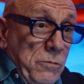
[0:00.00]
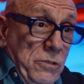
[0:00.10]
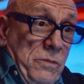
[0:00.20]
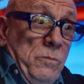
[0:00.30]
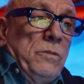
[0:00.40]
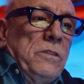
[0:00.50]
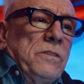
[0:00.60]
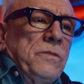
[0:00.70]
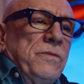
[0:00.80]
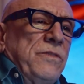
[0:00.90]
was
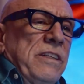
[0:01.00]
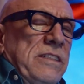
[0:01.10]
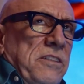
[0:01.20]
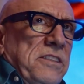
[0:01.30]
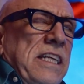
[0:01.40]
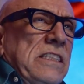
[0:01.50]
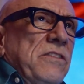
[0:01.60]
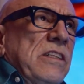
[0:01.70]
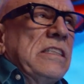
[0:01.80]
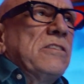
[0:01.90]
very
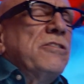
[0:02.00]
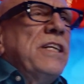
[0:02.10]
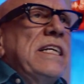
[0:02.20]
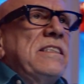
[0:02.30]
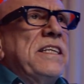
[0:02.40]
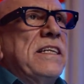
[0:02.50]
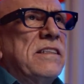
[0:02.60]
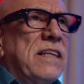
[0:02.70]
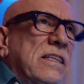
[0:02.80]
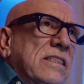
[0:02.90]
successful in creating
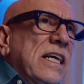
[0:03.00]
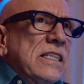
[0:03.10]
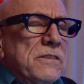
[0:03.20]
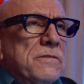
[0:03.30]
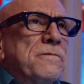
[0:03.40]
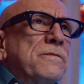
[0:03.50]
that kind of